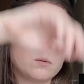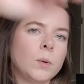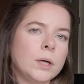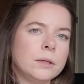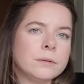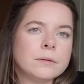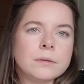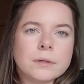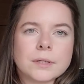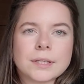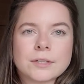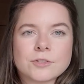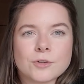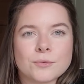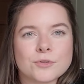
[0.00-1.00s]
Well, not
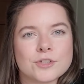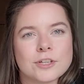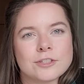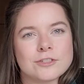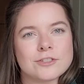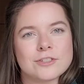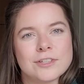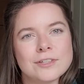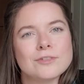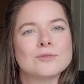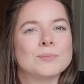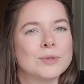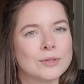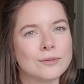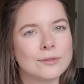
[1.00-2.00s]
as oversized as this,
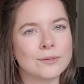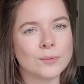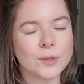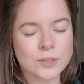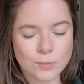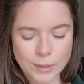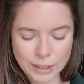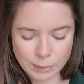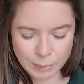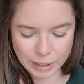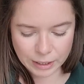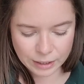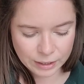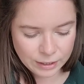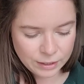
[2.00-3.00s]
but it was really
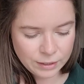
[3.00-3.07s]
big.